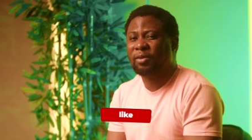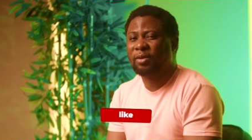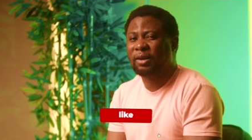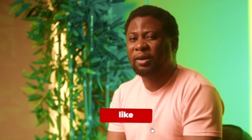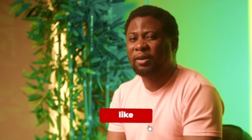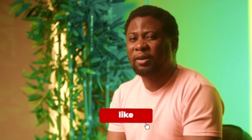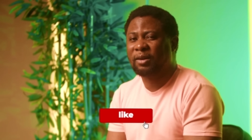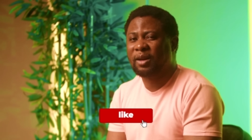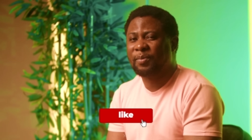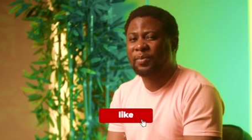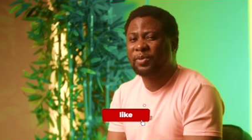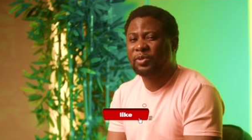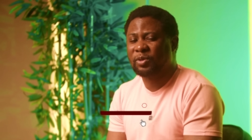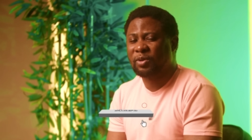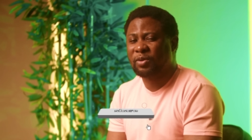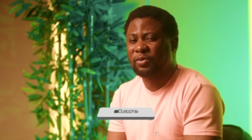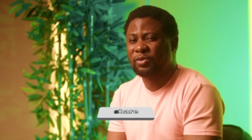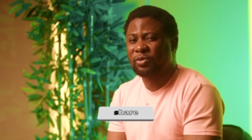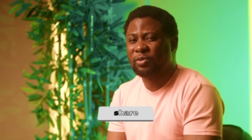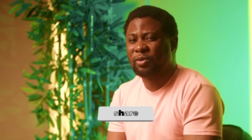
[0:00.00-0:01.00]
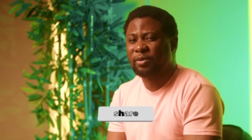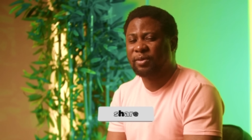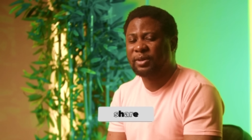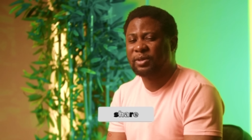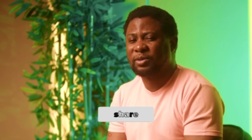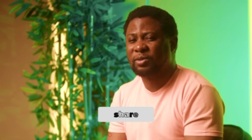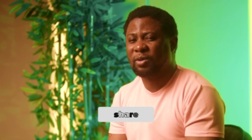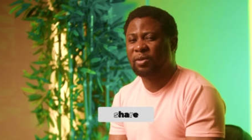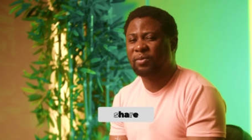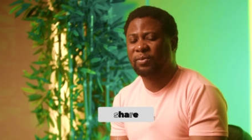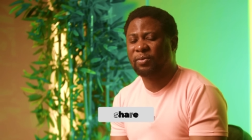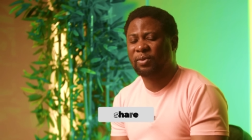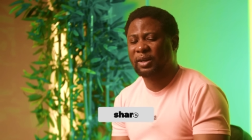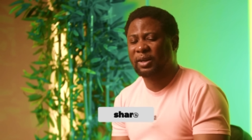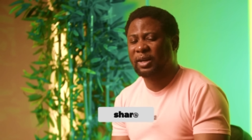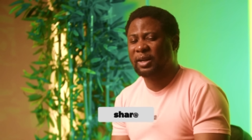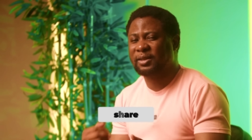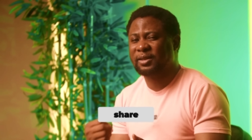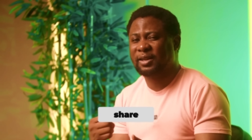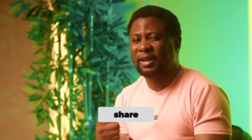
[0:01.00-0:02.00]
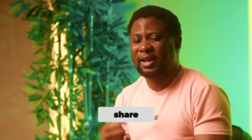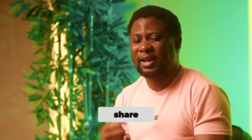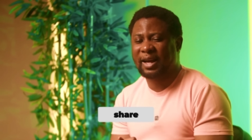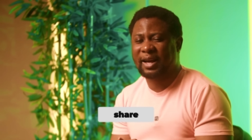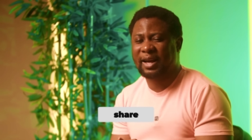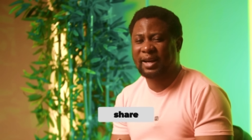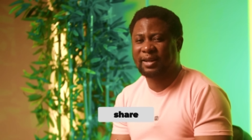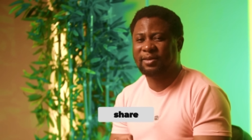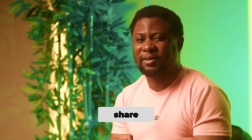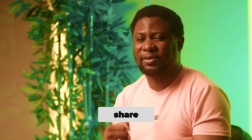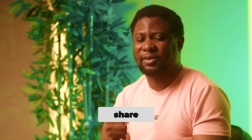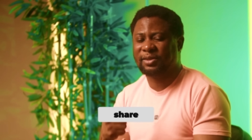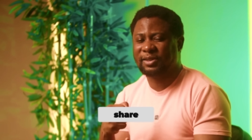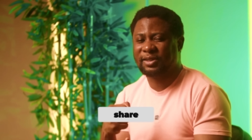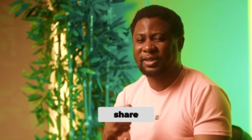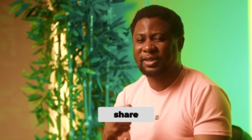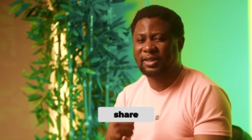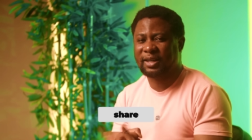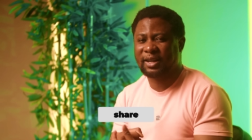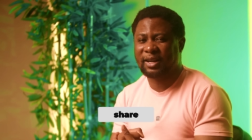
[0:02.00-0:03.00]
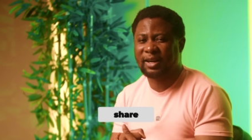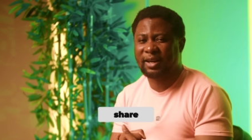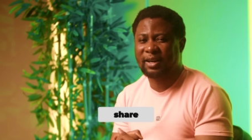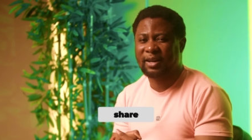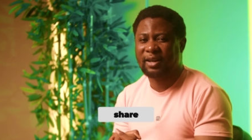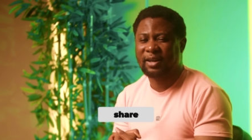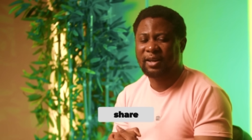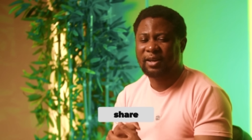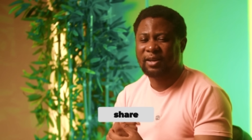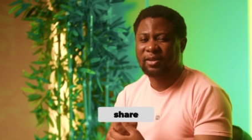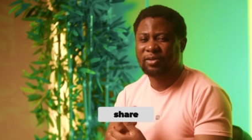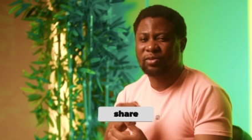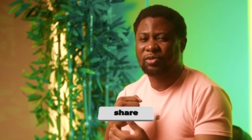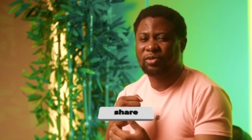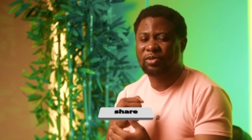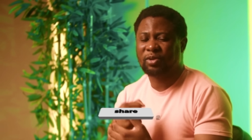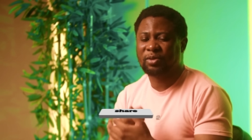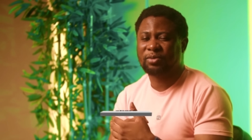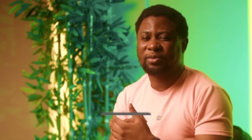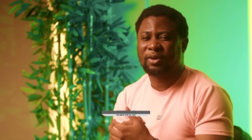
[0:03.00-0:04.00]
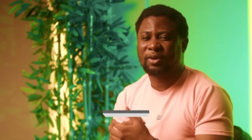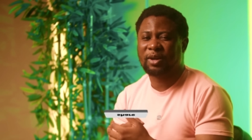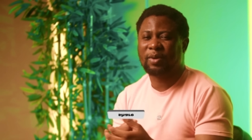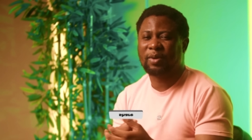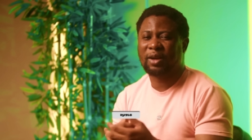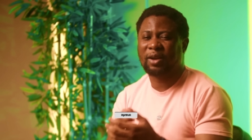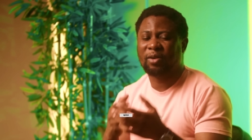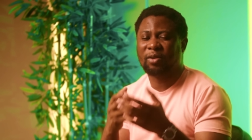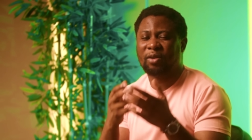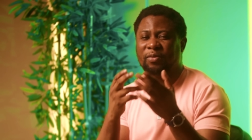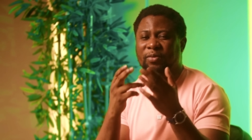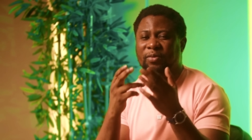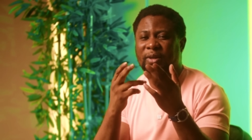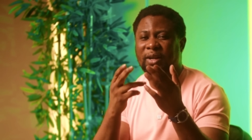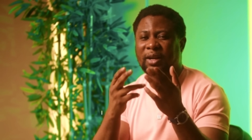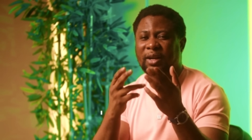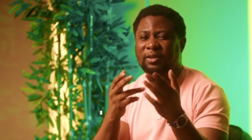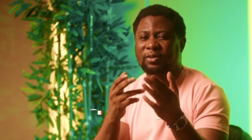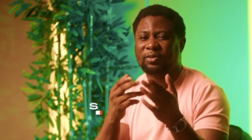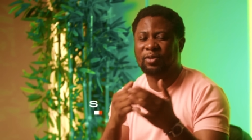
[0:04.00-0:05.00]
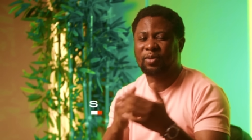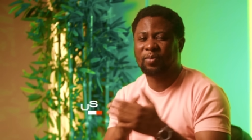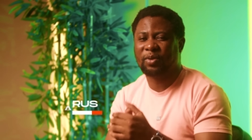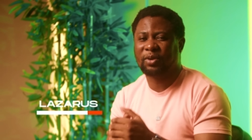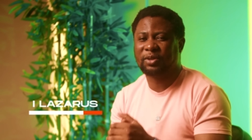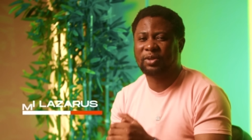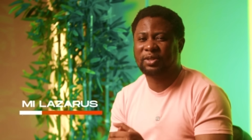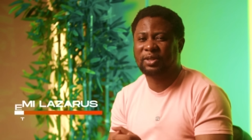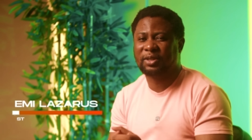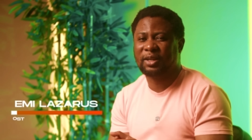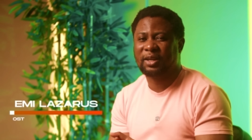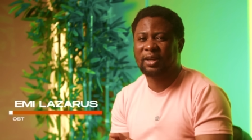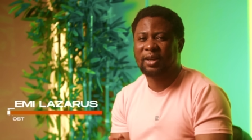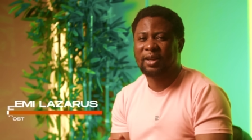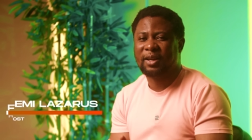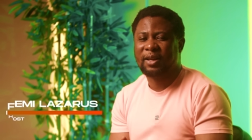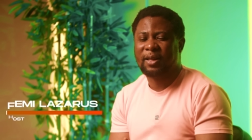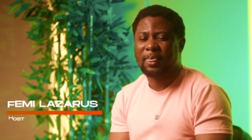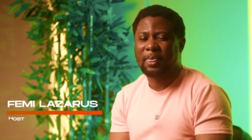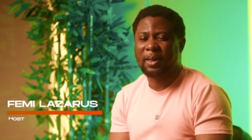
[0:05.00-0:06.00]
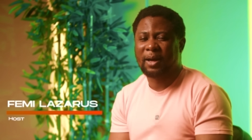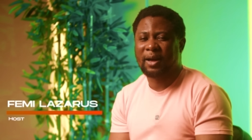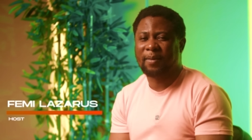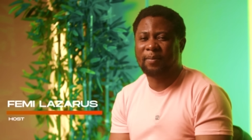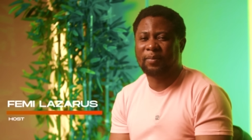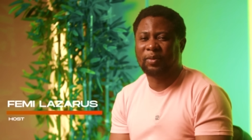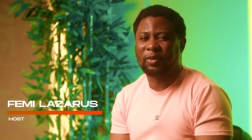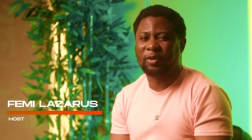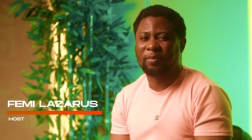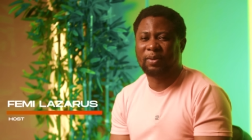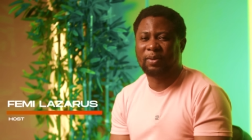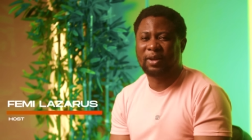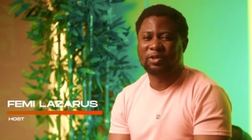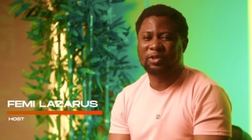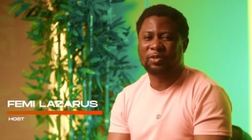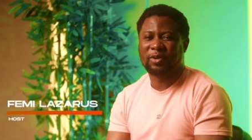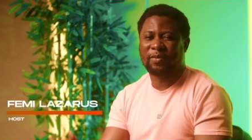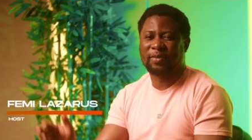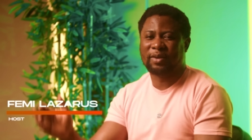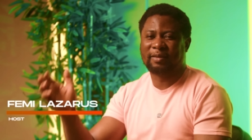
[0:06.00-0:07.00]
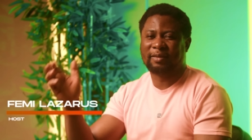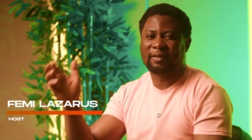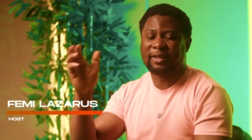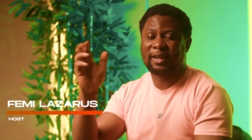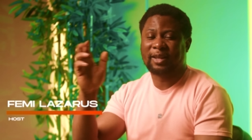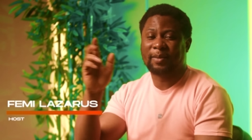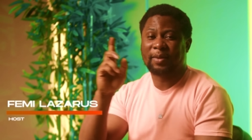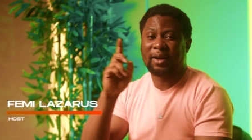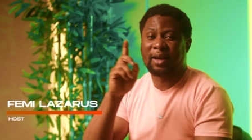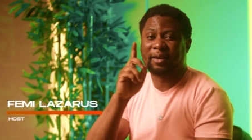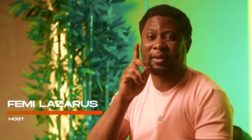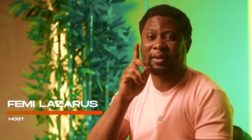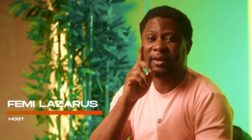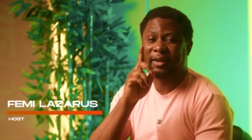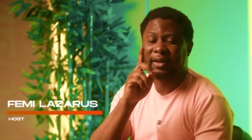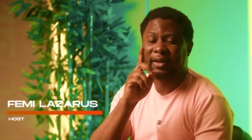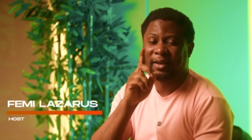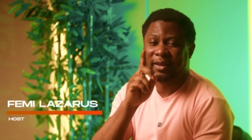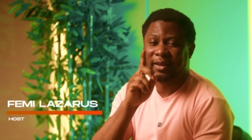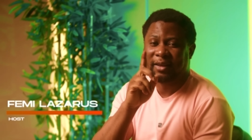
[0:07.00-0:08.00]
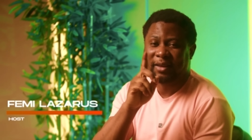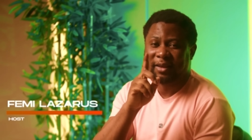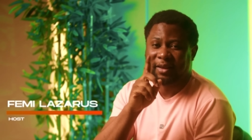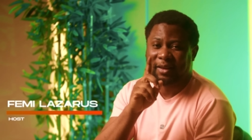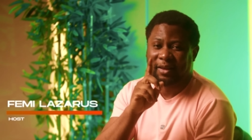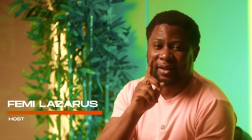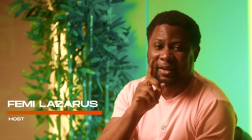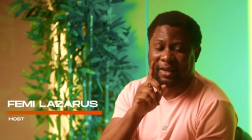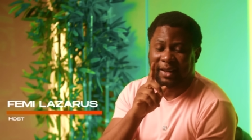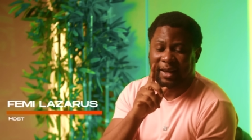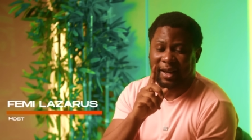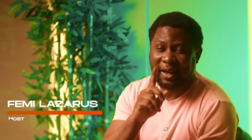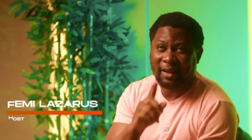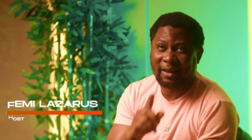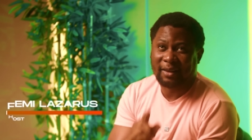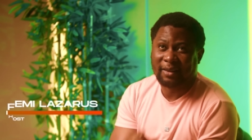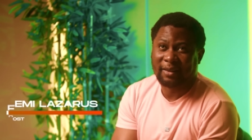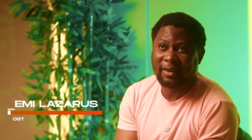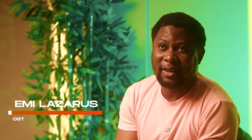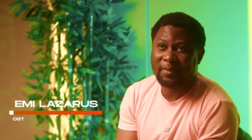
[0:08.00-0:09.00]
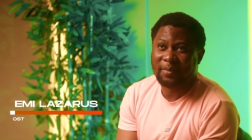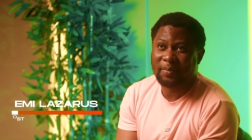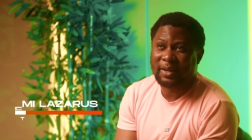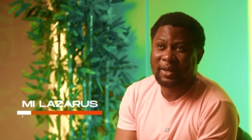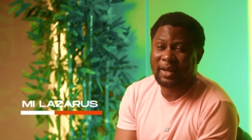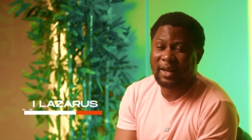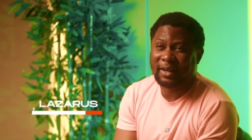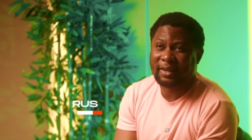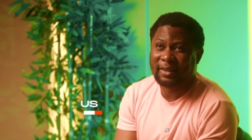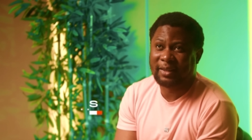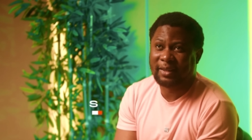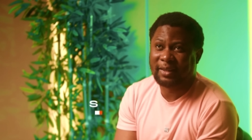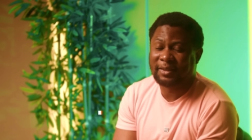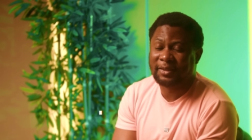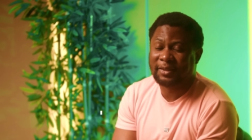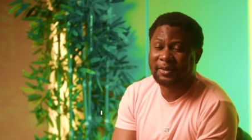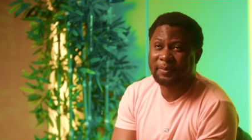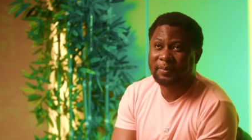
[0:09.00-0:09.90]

another episode of Stories, don't forget to like, to share, to subscribe. I love you guys so much. God bless you. Have a great time. And yeah, let me add this.